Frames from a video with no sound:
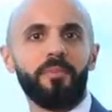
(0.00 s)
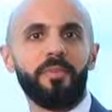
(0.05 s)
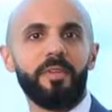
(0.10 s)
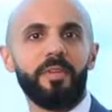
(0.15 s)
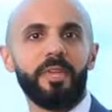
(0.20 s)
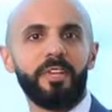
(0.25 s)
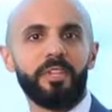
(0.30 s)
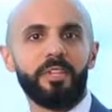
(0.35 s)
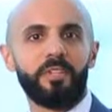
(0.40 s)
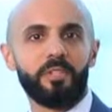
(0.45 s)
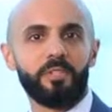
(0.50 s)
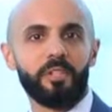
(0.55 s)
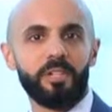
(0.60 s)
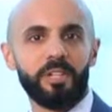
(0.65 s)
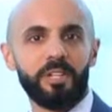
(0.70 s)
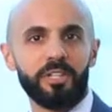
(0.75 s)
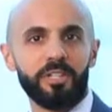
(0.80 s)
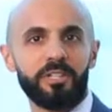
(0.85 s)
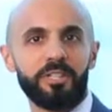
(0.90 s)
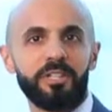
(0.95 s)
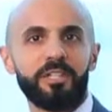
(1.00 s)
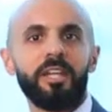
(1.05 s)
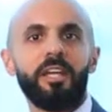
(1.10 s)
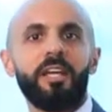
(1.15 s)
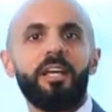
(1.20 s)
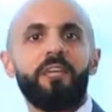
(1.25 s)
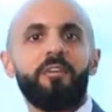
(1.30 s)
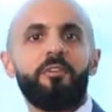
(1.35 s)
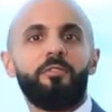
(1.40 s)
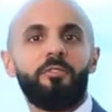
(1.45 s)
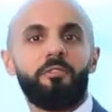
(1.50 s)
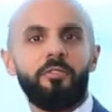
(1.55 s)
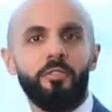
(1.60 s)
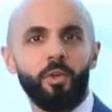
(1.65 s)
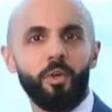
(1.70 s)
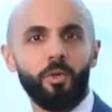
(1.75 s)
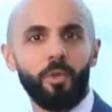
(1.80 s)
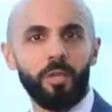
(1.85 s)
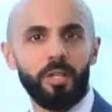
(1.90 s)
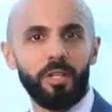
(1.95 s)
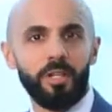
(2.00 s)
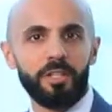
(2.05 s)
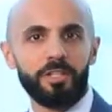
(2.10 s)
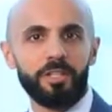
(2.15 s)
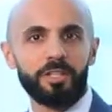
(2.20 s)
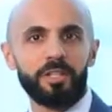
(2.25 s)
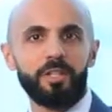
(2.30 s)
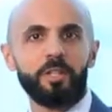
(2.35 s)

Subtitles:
exert fuels,